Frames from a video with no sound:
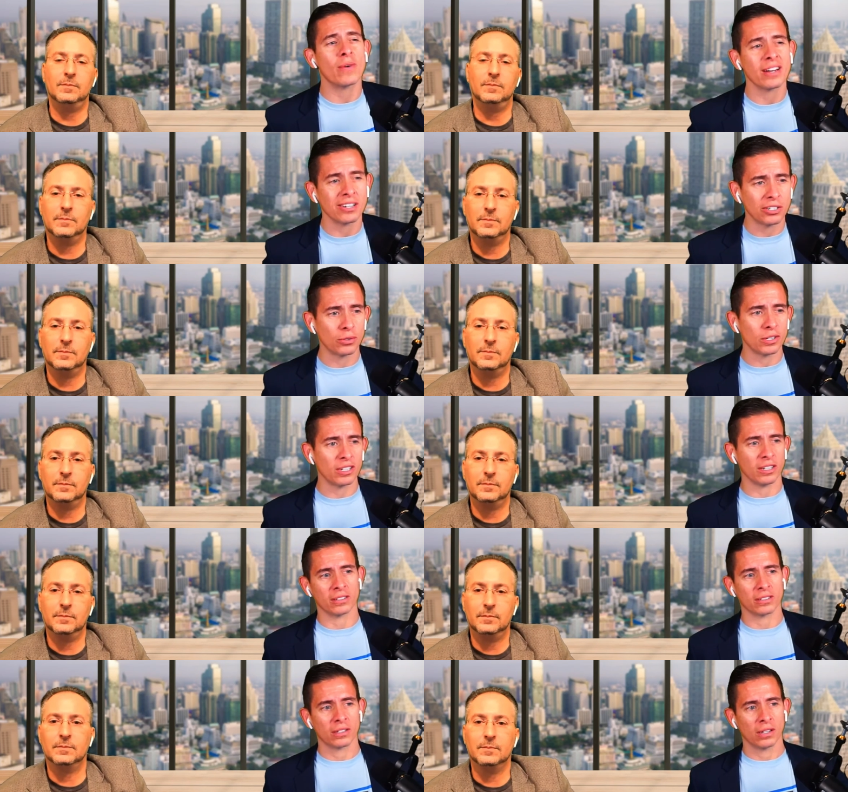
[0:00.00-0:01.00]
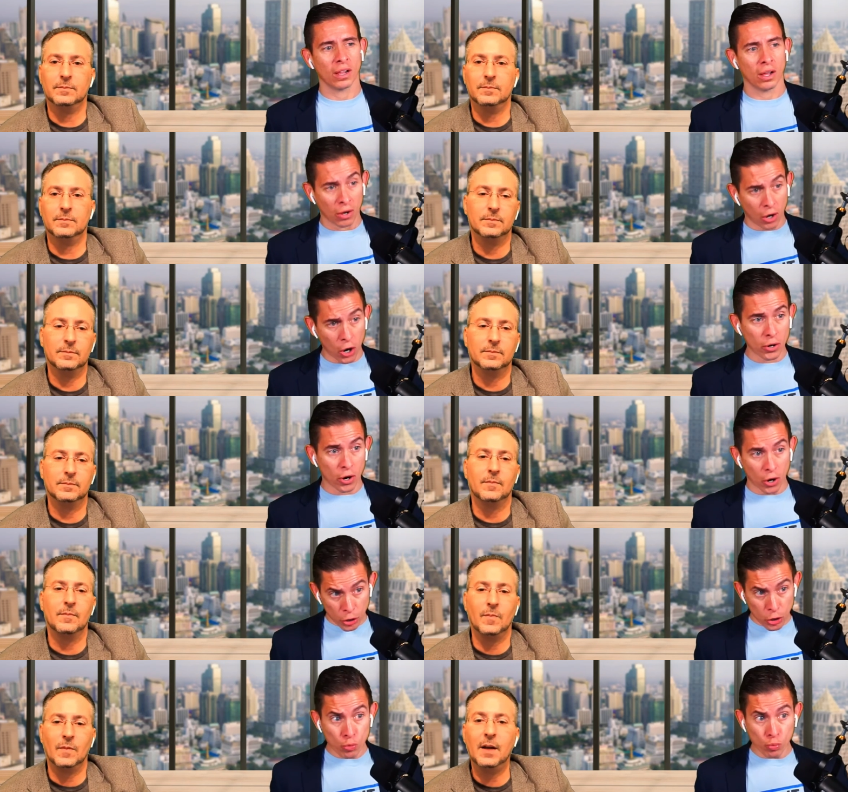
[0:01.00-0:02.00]
Speaker 1: want to do it? Are Are
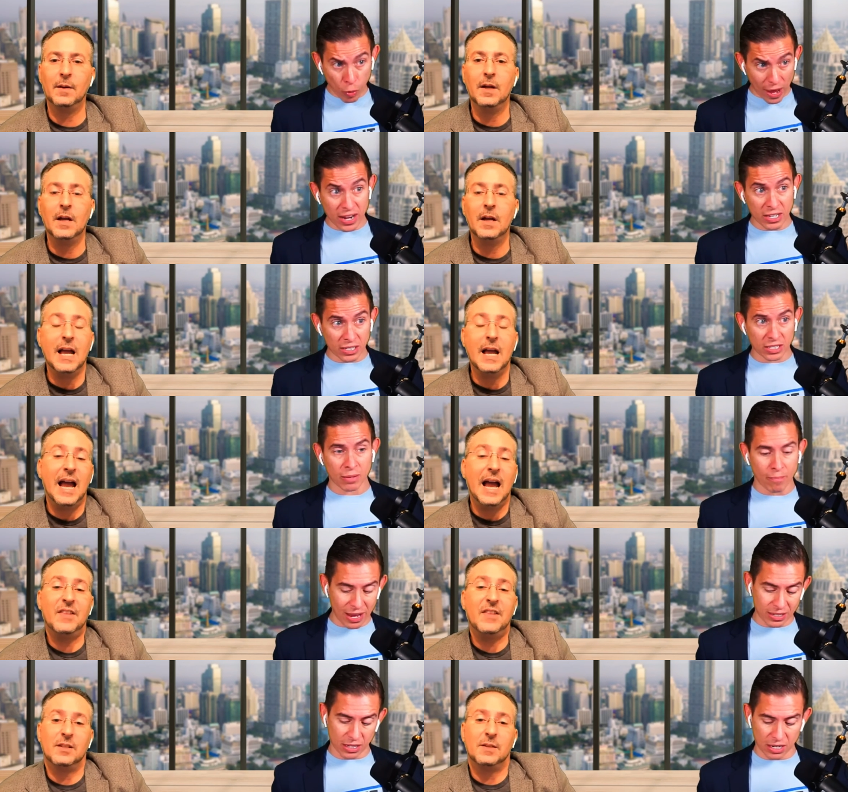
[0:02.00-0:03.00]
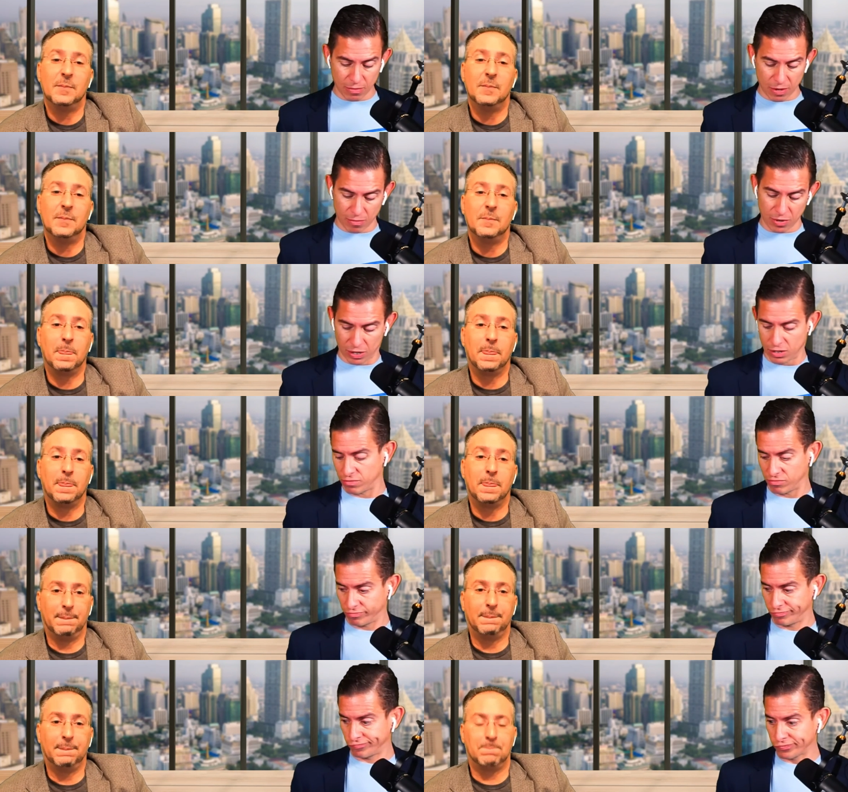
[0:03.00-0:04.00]
you ready this, to make the commitment
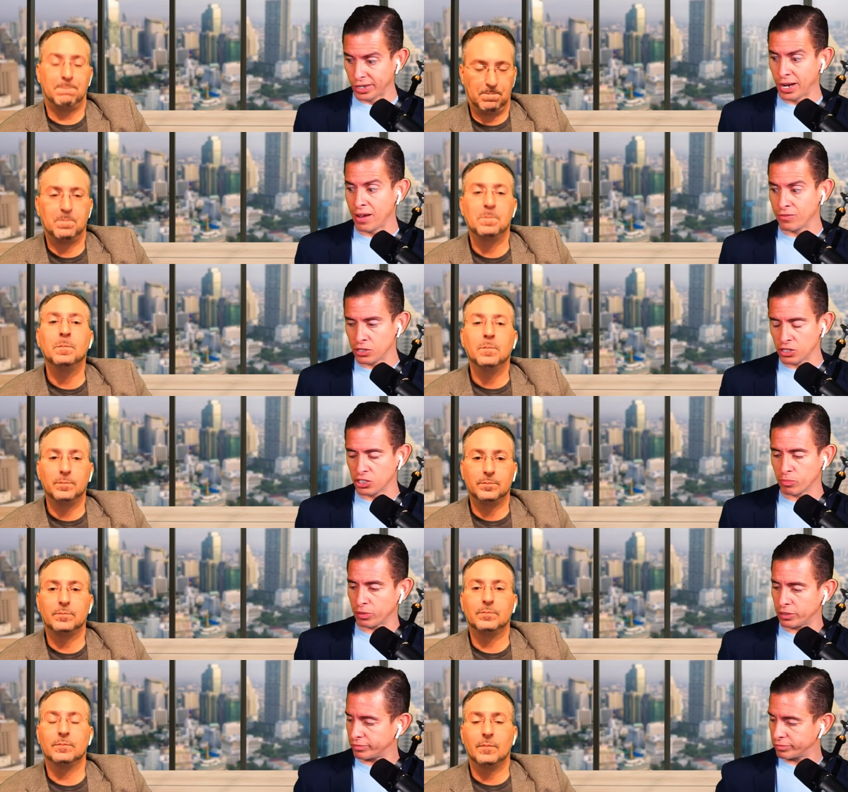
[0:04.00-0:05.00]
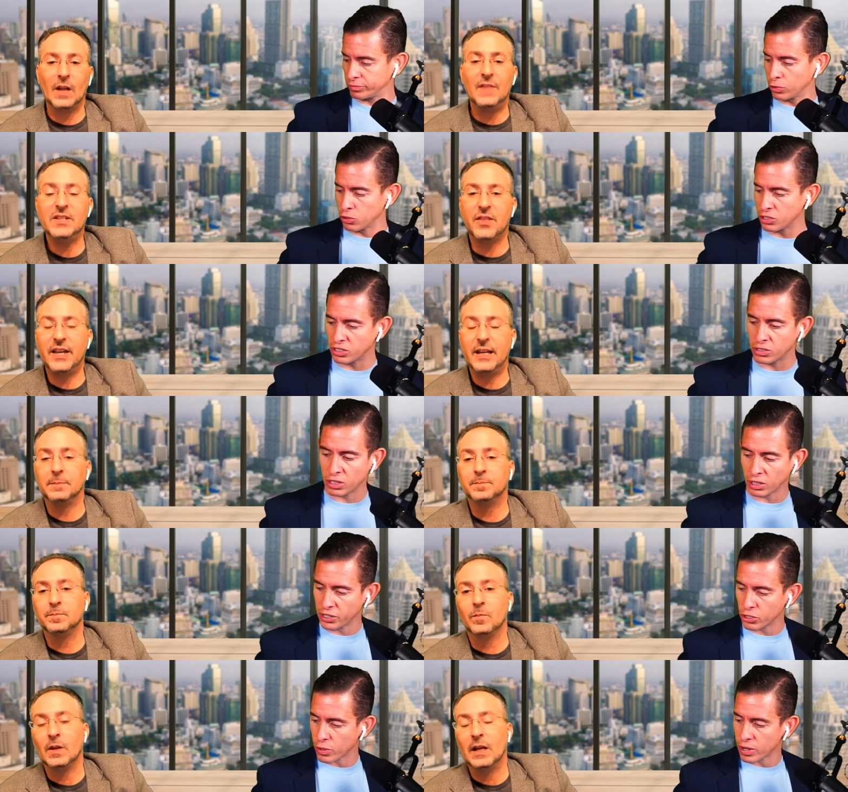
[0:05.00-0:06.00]
and have the discipline? And this is the, the thing:
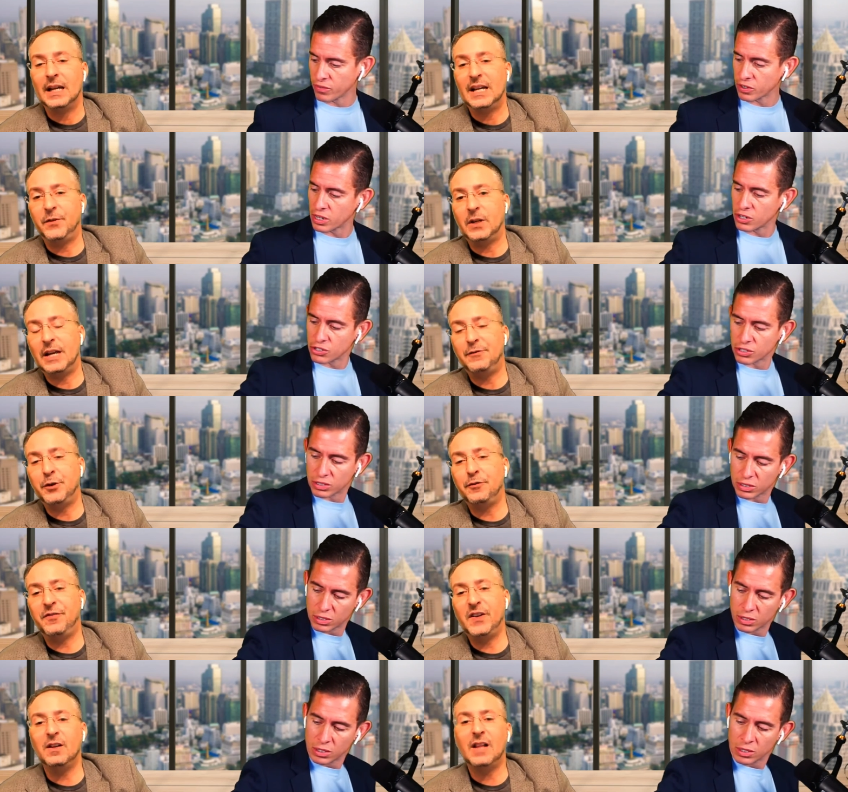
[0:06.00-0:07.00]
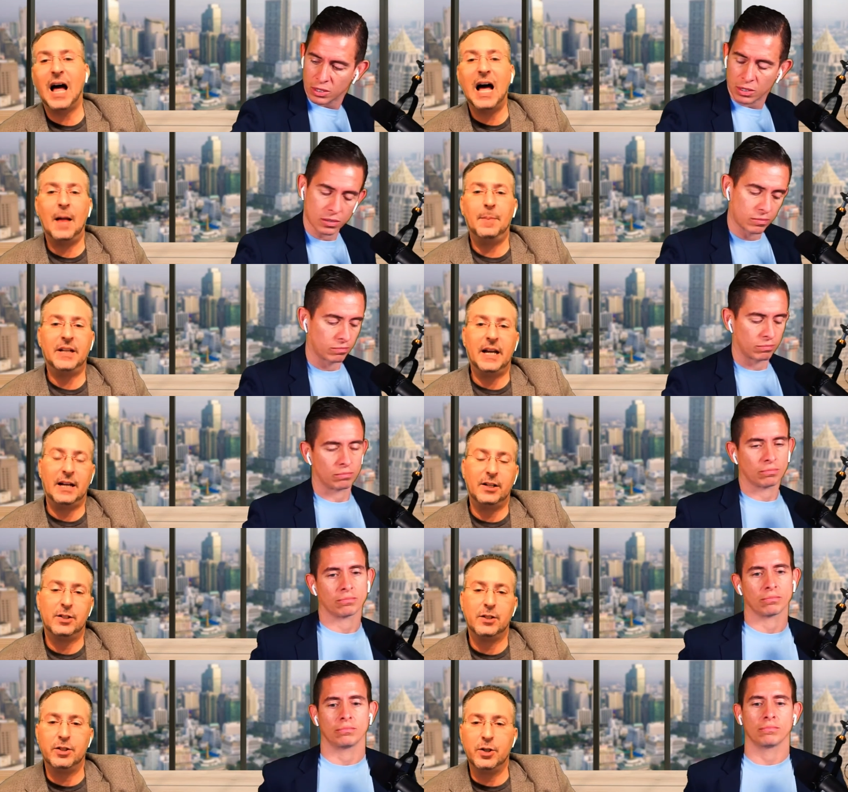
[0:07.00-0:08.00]
delay the
Speaker 2: gratification. If, if you feel
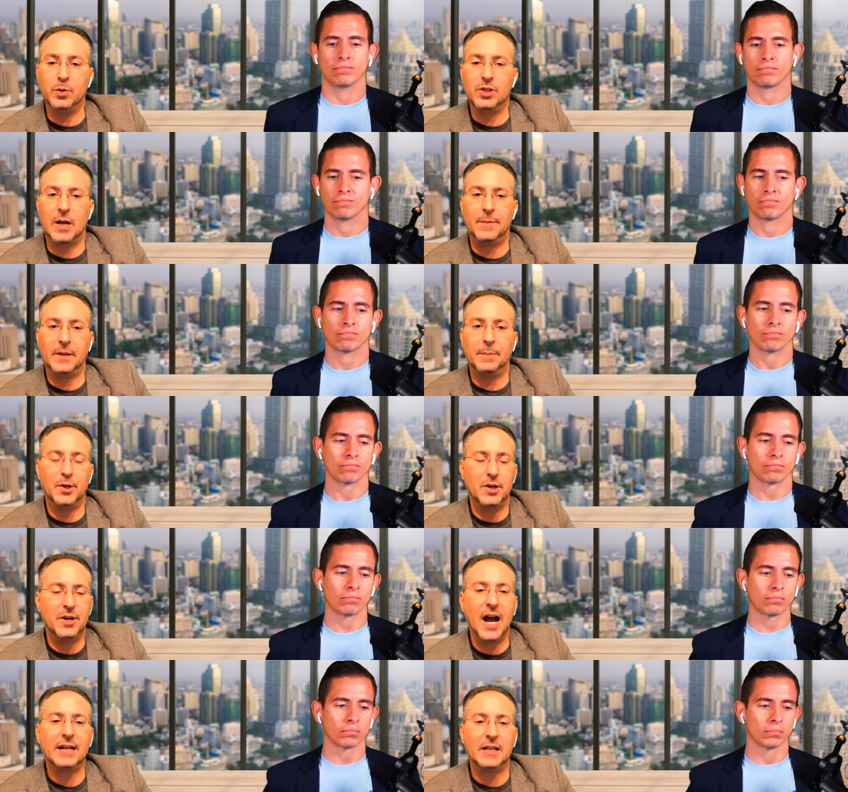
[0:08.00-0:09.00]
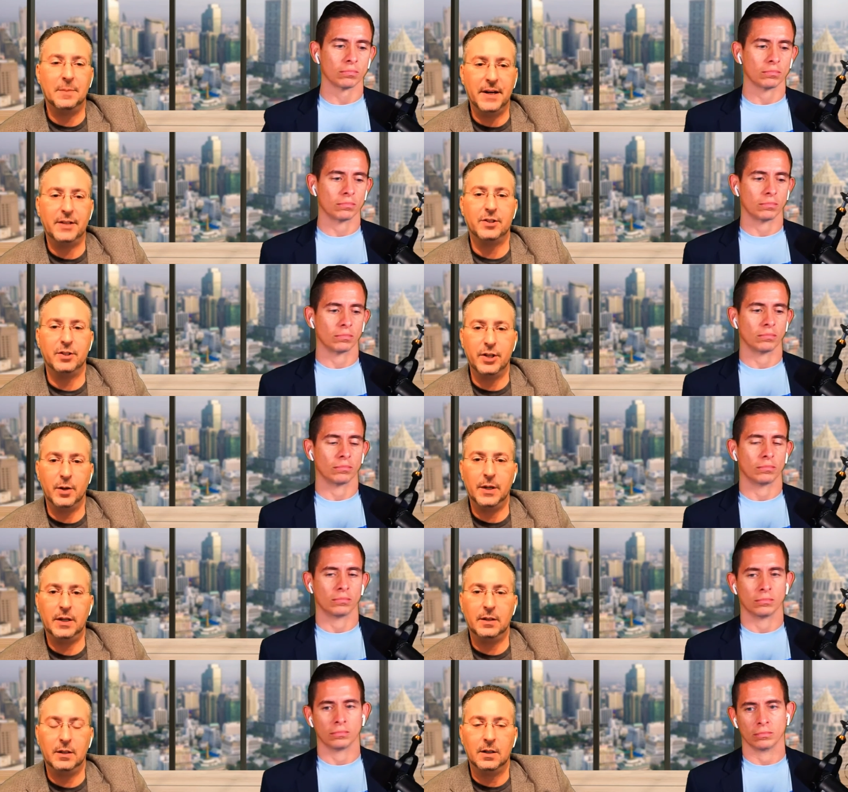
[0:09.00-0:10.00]
obligated to do something but you're not committed to
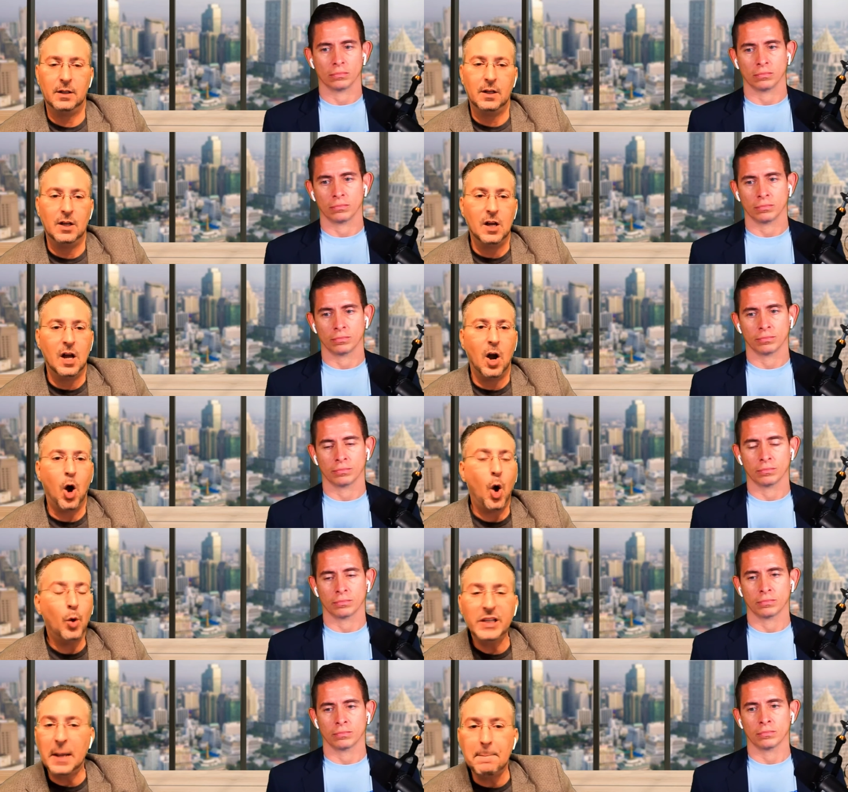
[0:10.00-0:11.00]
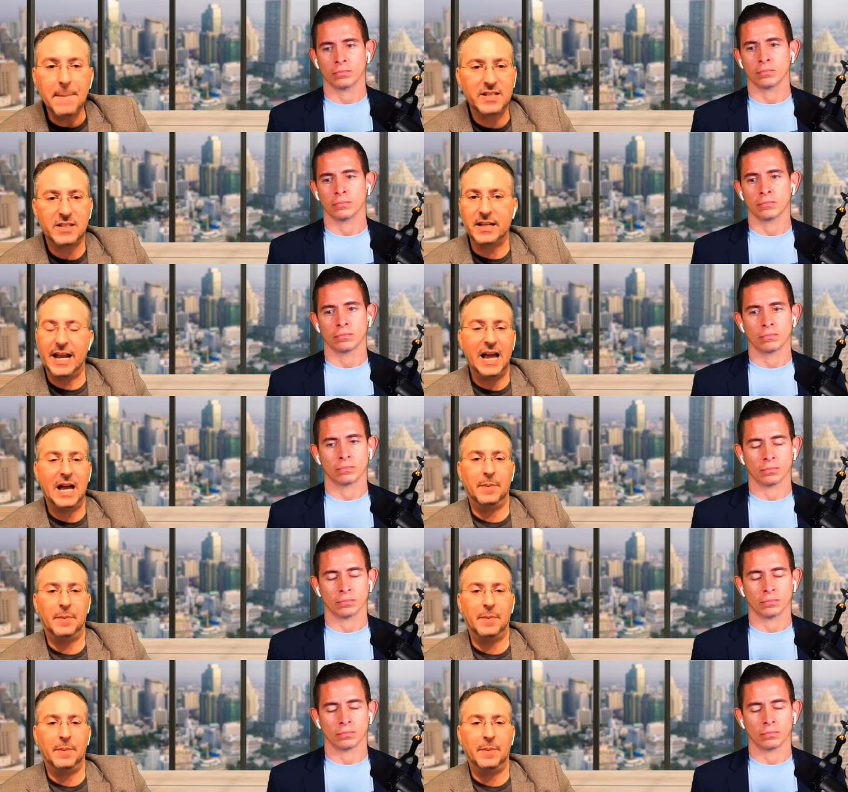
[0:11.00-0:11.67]
do it, only a mess can